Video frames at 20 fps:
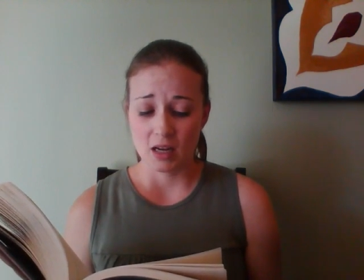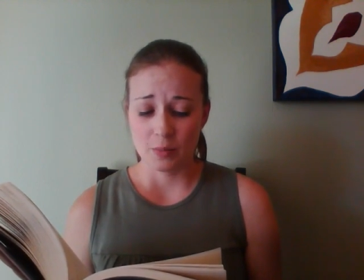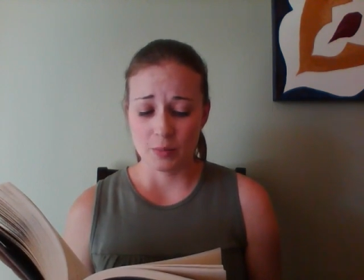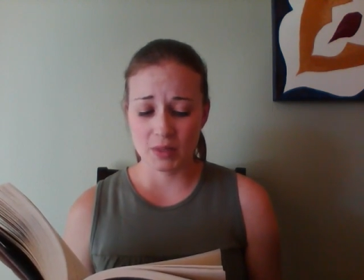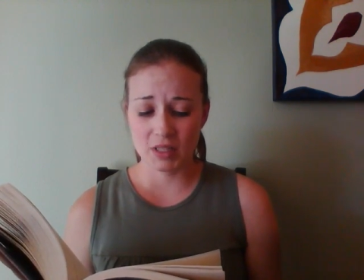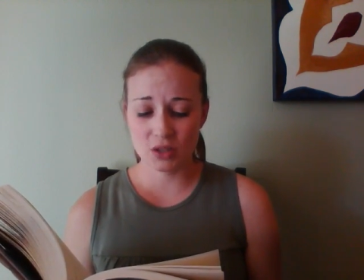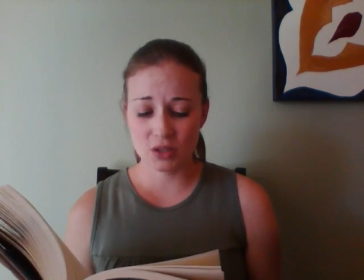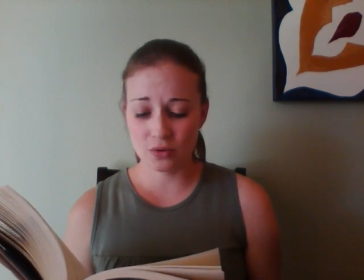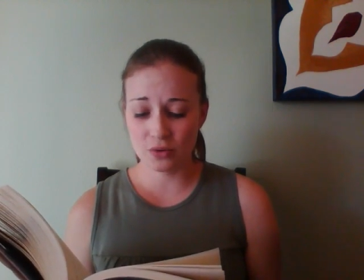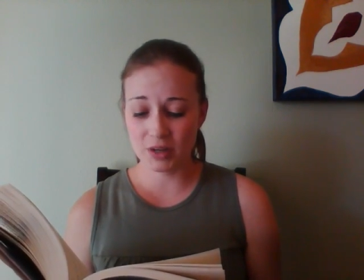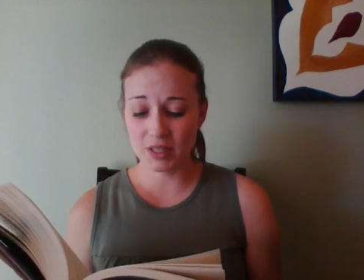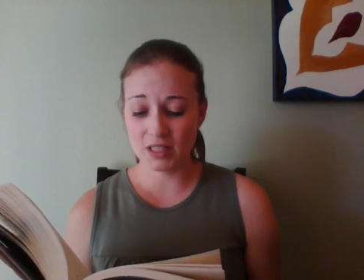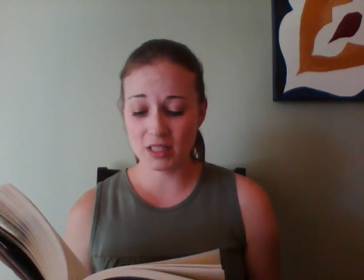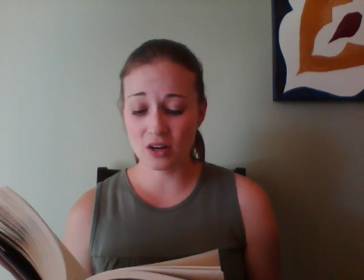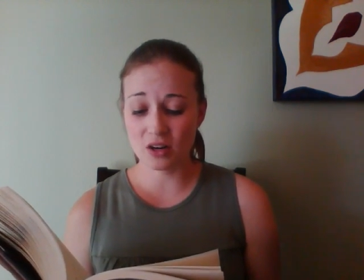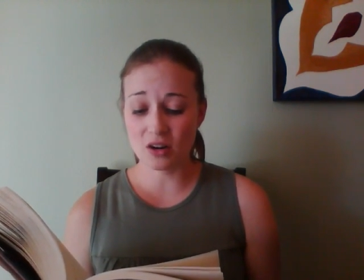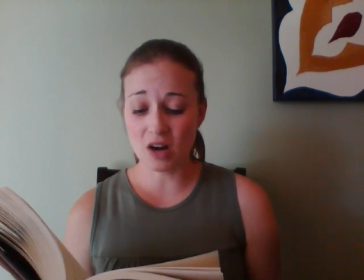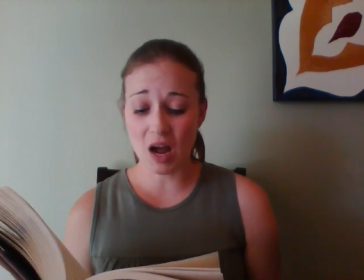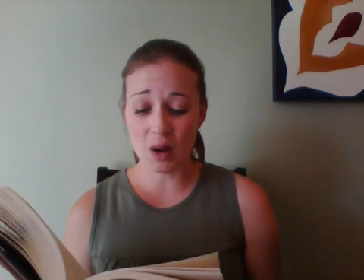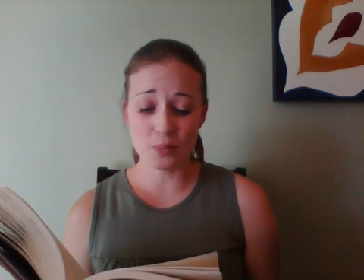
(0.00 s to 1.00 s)
but stories that
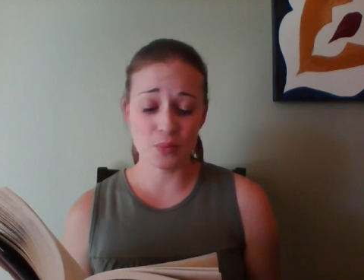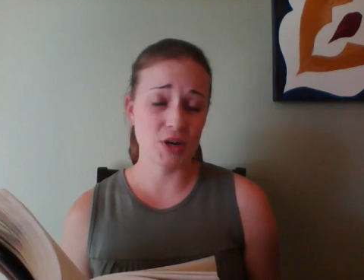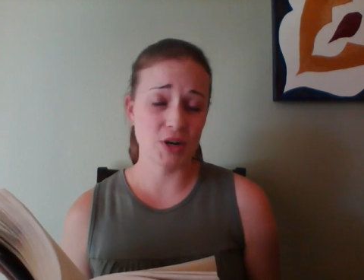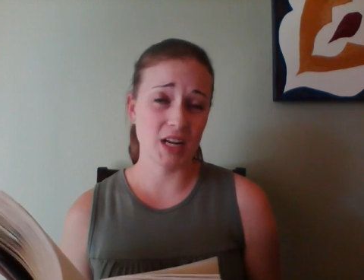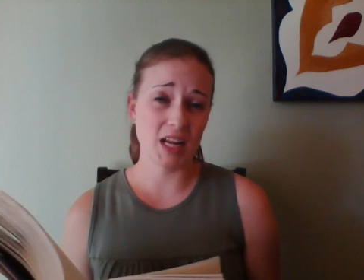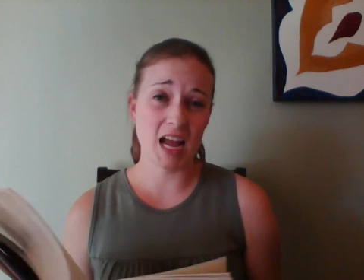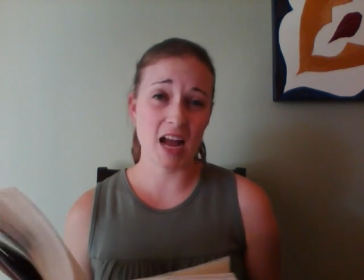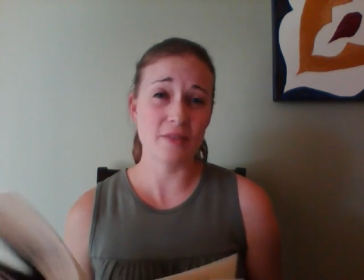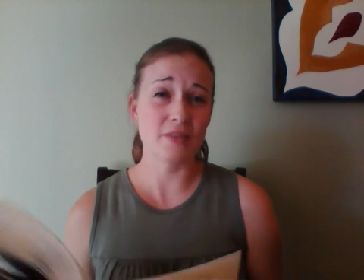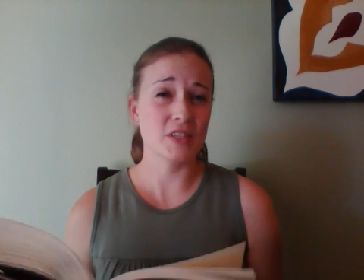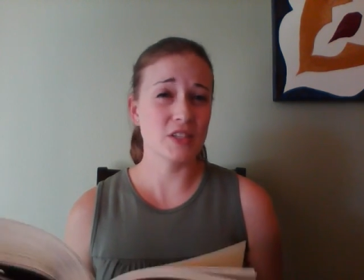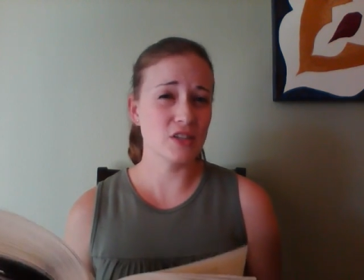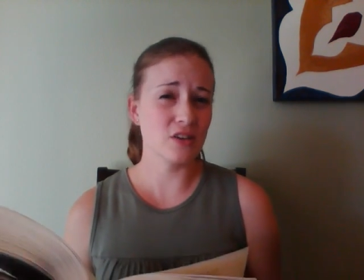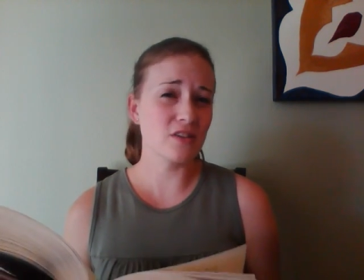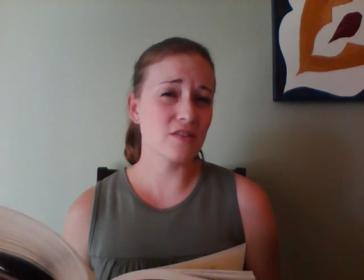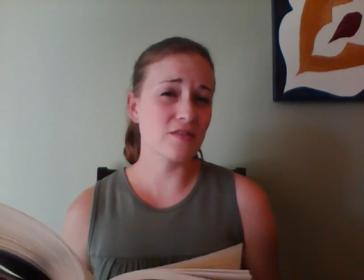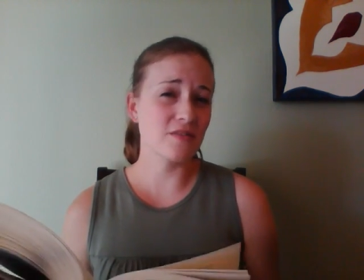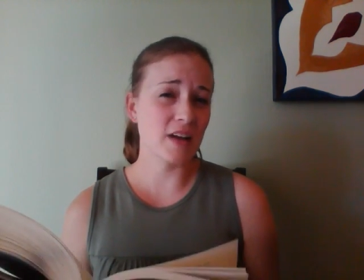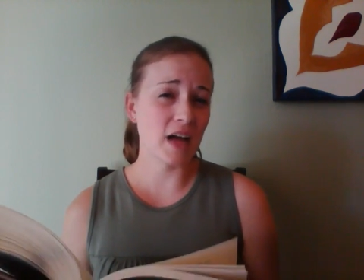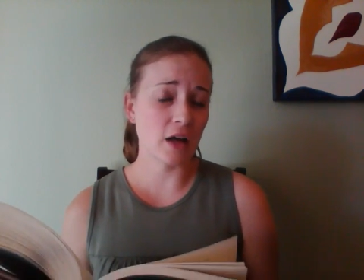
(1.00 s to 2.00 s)
are not pretty have a
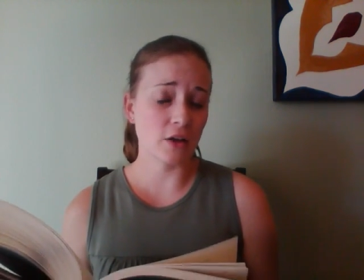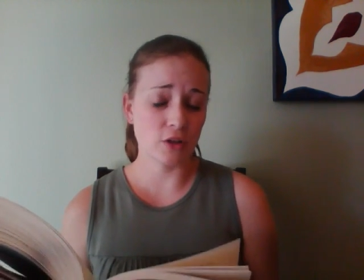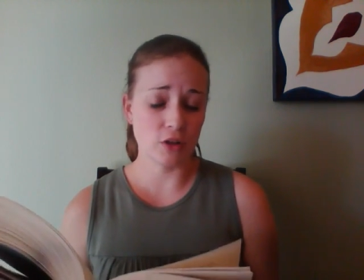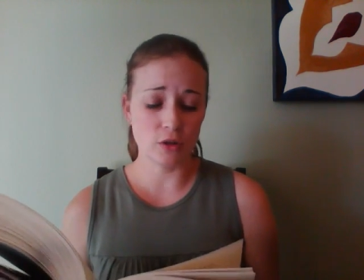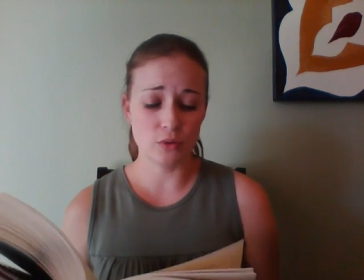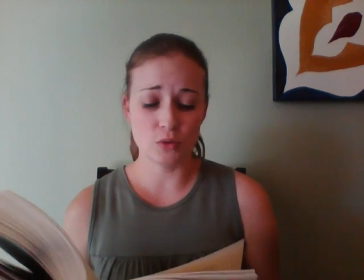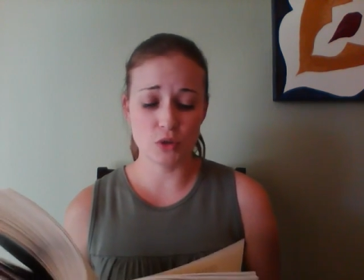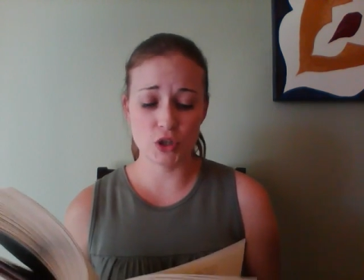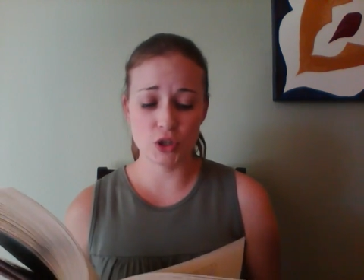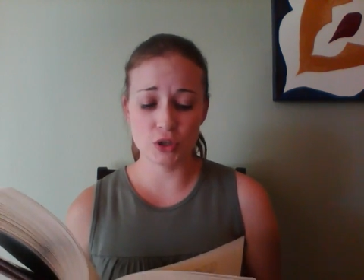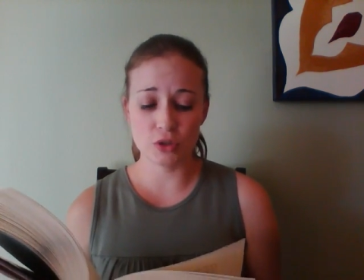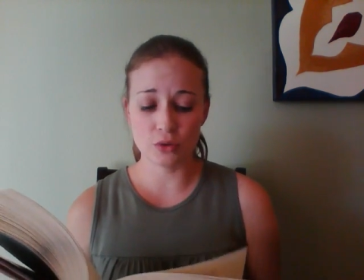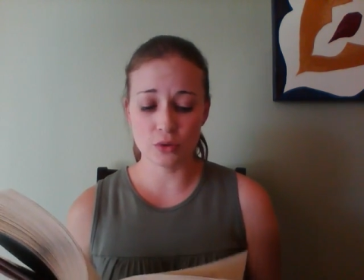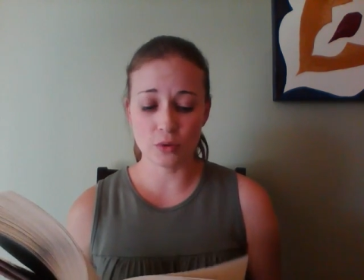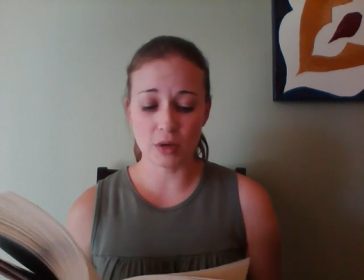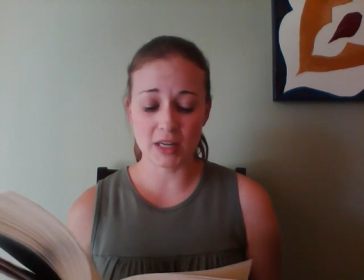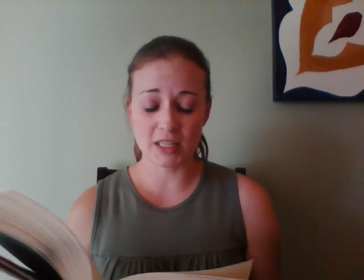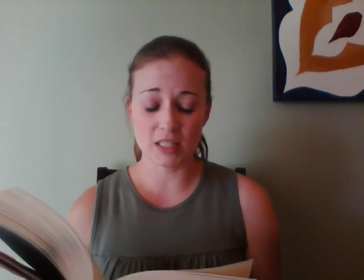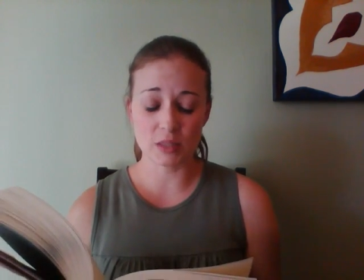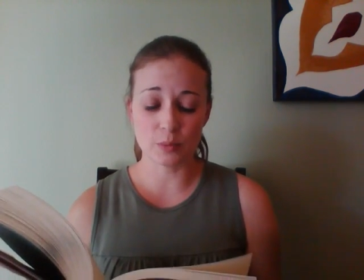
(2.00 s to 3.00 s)
certain value
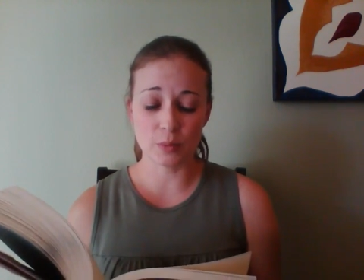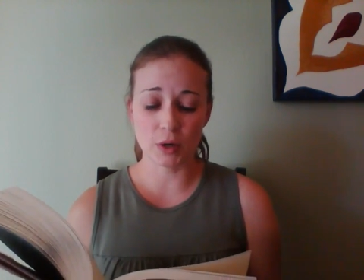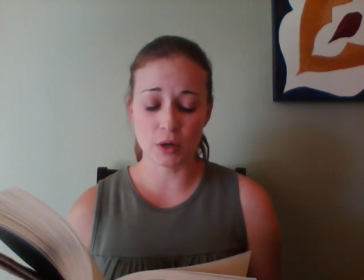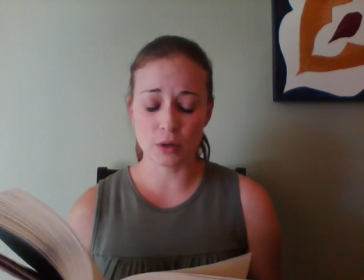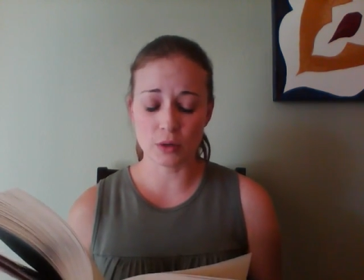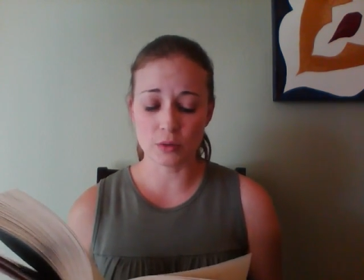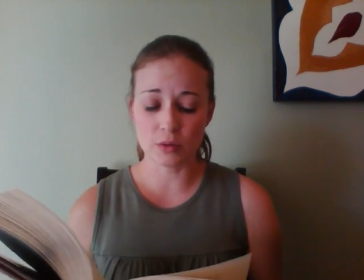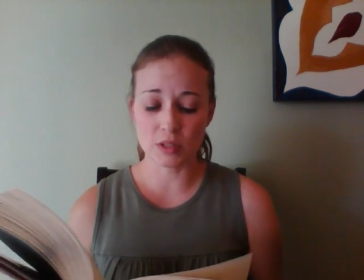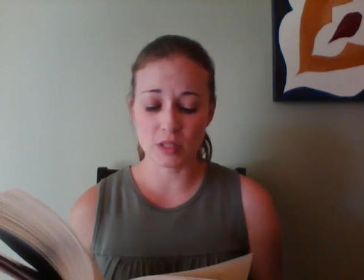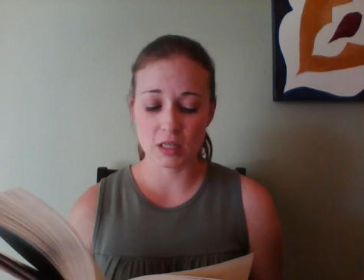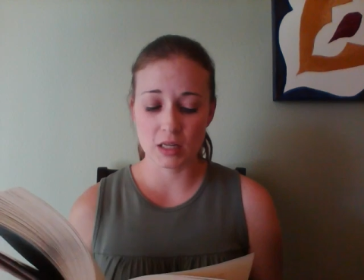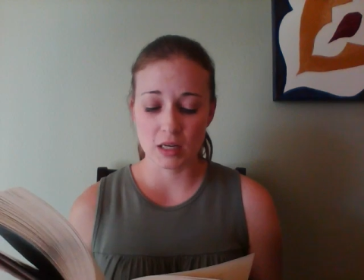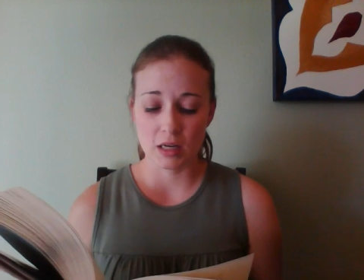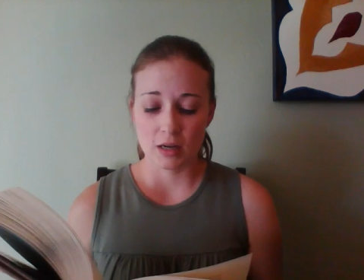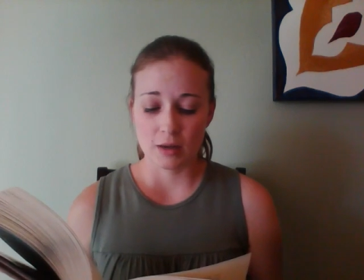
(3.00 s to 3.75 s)
too, I suppose.